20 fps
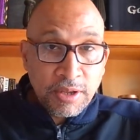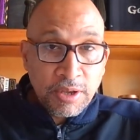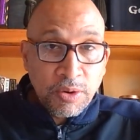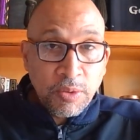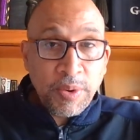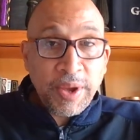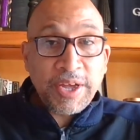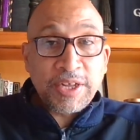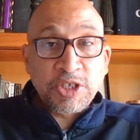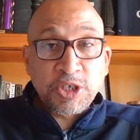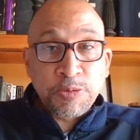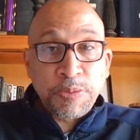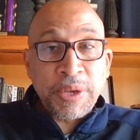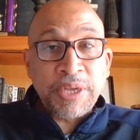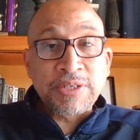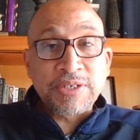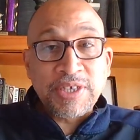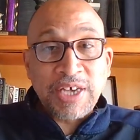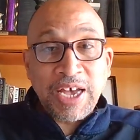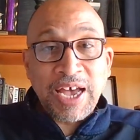we had
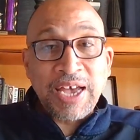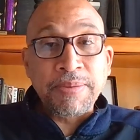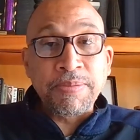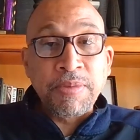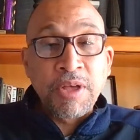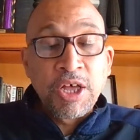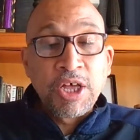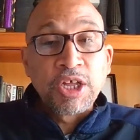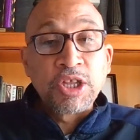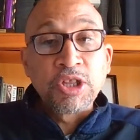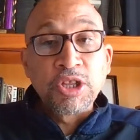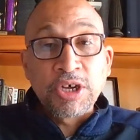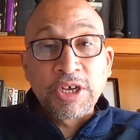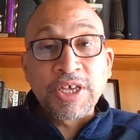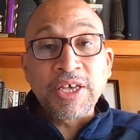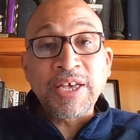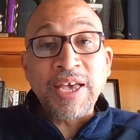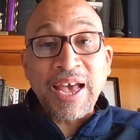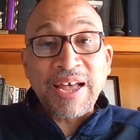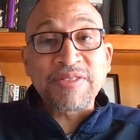spent time
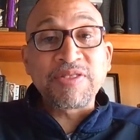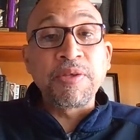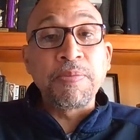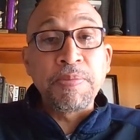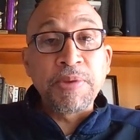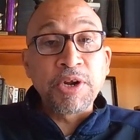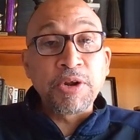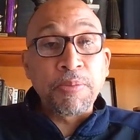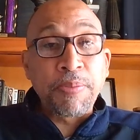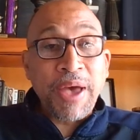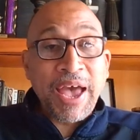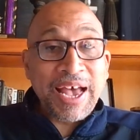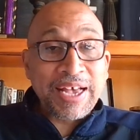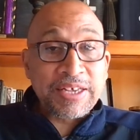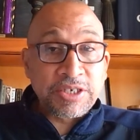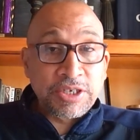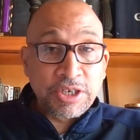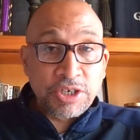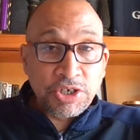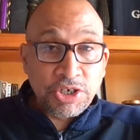looking at the Middle
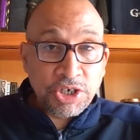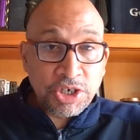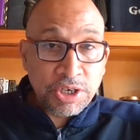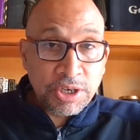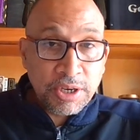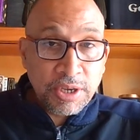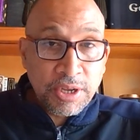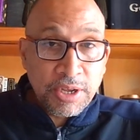Passage